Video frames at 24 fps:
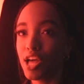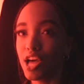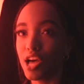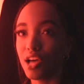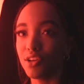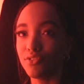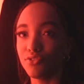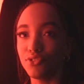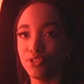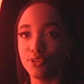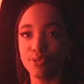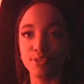
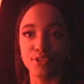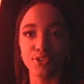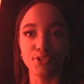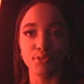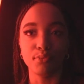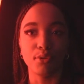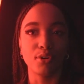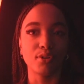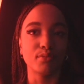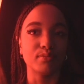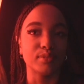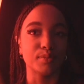a few Hue
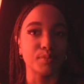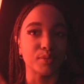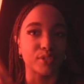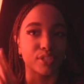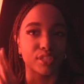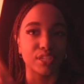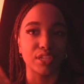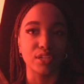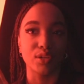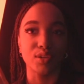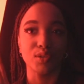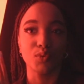bulbs, I'm
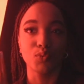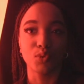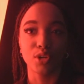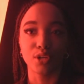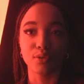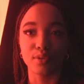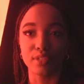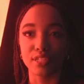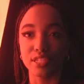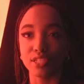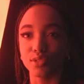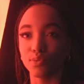just gonna
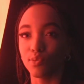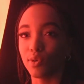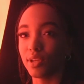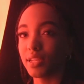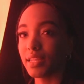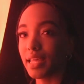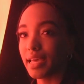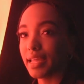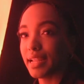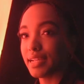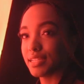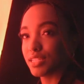work with this one
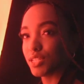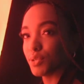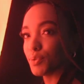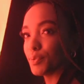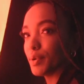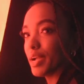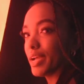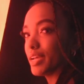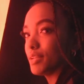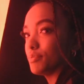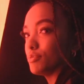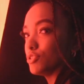light as the
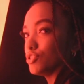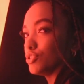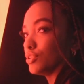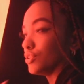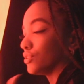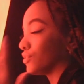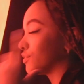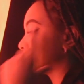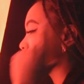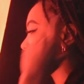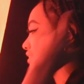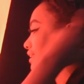red, but you
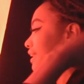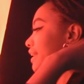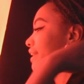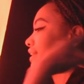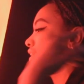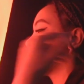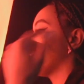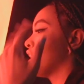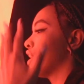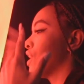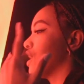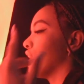can always
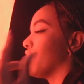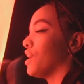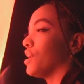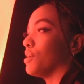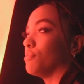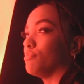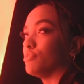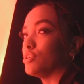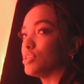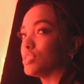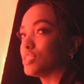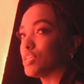light
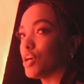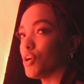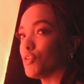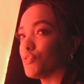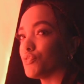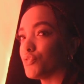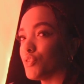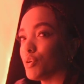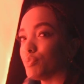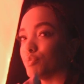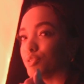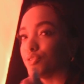
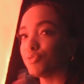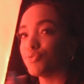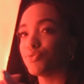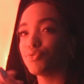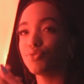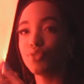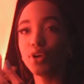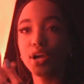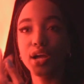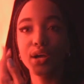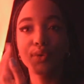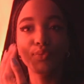yourself from the
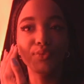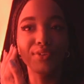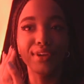front.